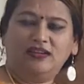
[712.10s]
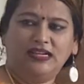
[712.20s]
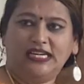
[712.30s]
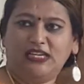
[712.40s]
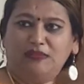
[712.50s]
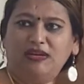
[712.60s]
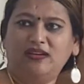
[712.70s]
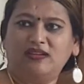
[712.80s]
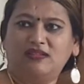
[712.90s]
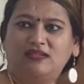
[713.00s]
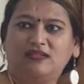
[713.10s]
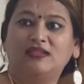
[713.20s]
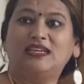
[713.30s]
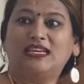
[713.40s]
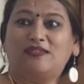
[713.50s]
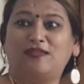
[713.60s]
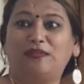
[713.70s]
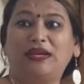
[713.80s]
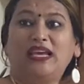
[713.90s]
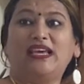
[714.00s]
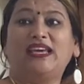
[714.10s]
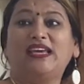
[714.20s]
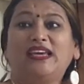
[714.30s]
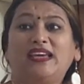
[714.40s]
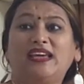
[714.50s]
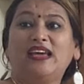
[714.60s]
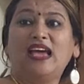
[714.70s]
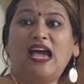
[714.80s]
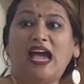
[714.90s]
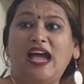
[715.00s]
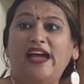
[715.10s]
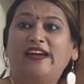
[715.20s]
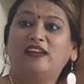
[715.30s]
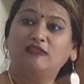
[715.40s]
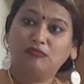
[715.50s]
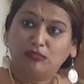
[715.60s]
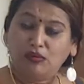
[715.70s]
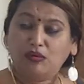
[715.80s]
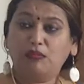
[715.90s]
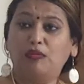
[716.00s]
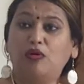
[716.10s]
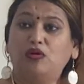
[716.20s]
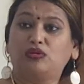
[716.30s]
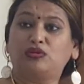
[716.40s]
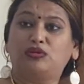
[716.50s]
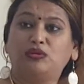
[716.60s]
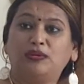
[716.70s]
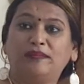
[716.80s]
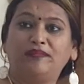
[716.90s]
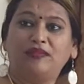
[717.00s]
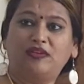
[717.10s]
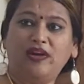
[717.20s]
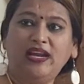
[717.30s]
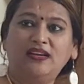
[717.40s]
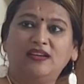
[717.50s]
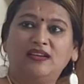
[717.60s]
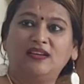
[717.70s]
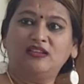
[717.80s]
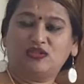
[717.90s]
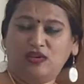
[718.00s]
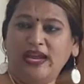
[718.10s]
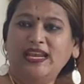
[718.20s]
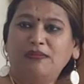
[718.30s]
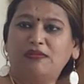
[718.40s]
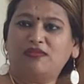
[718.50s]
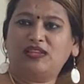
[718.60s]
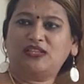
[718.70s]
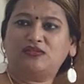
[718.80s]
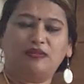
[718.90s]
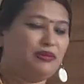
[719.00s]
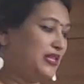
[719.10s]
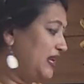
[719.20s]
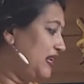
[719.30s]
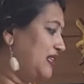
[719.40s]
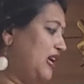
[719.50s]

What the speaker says: determiner. It will be a, and, both, right? So n number of things will be there in